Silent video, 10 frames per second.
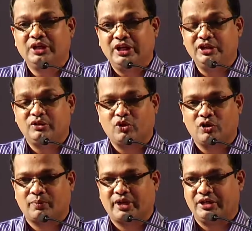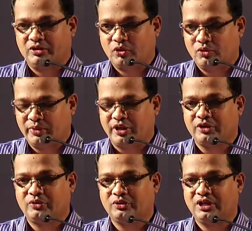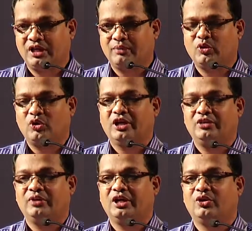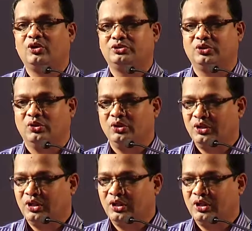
incorporate or bring to the modern world also.